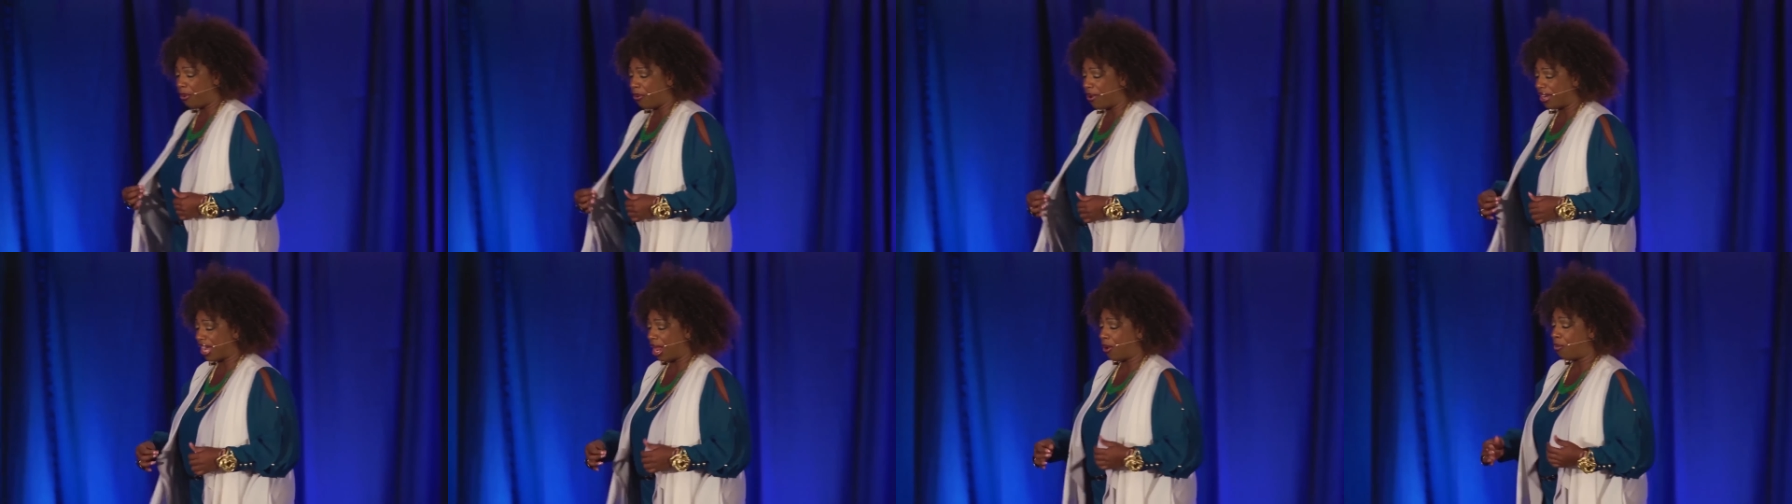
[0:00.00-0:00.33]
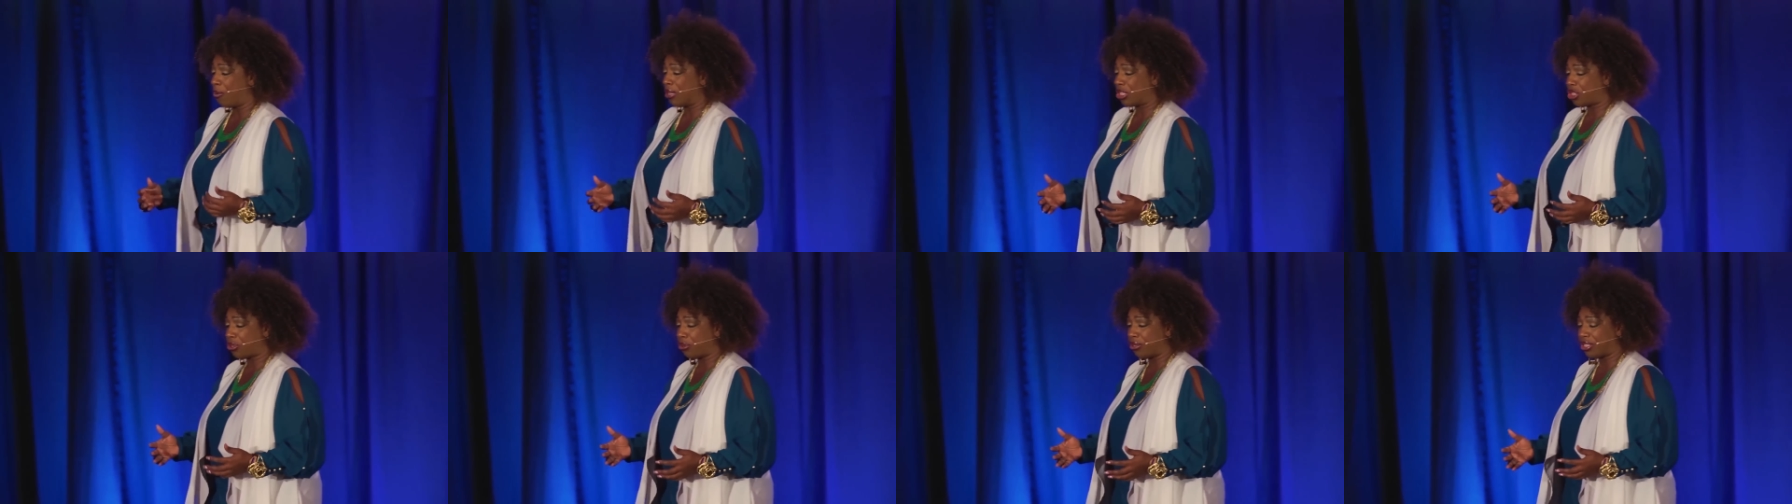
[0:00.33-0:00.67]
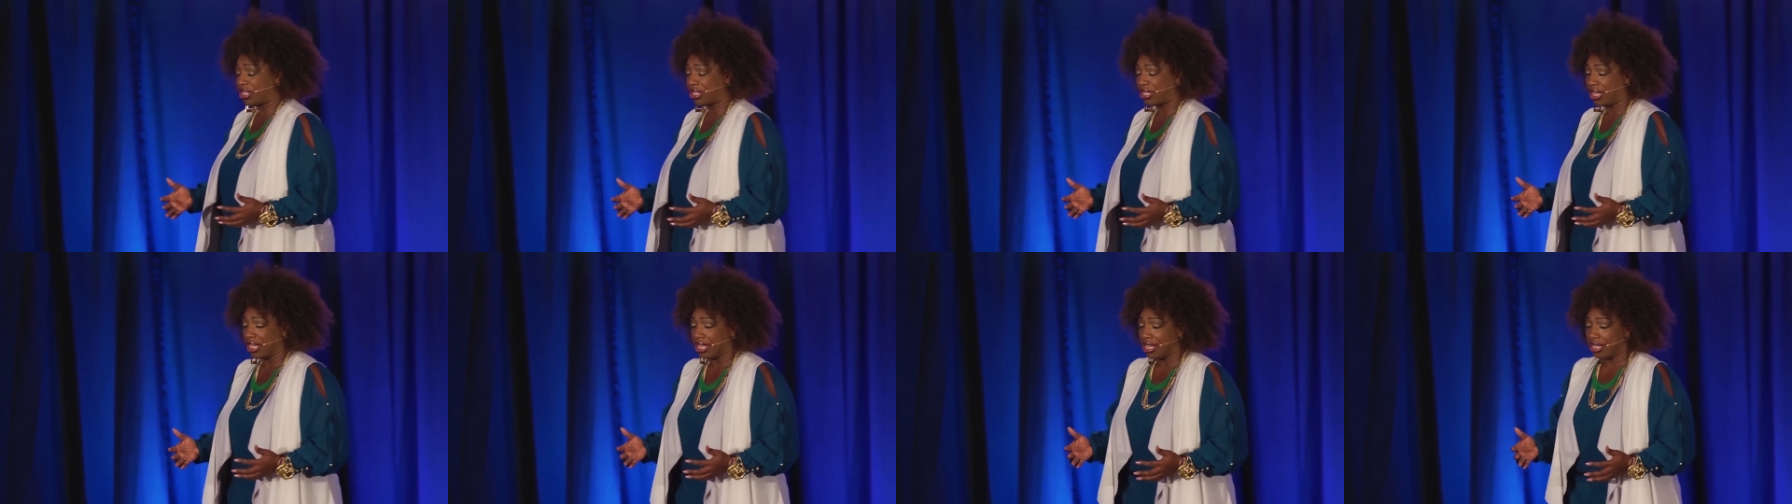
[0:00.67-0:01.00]
point, I went to
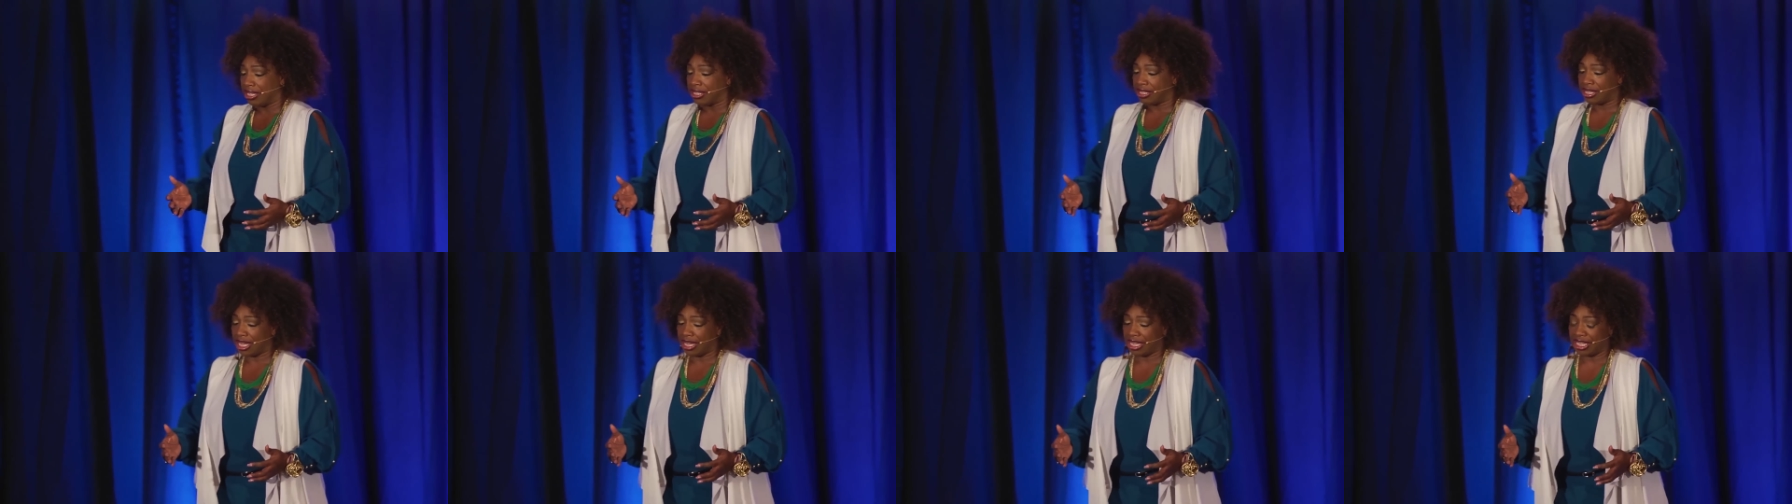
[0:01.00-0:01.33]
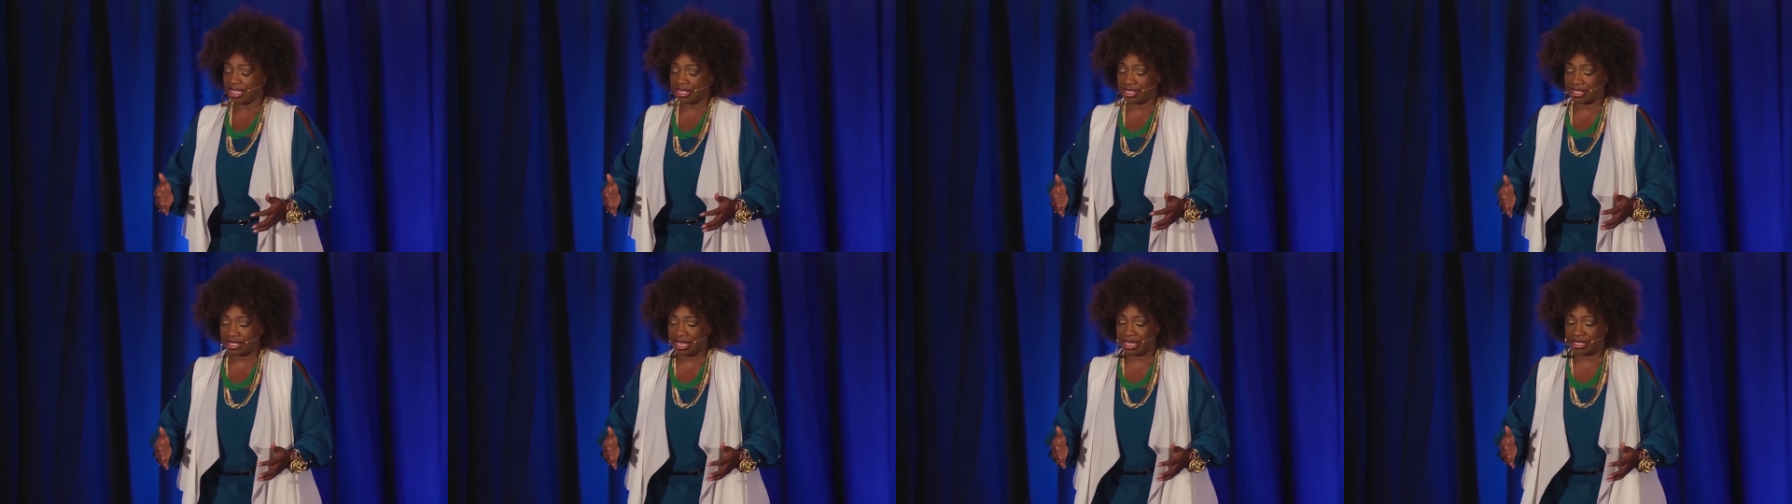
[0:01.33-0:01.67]
his, his,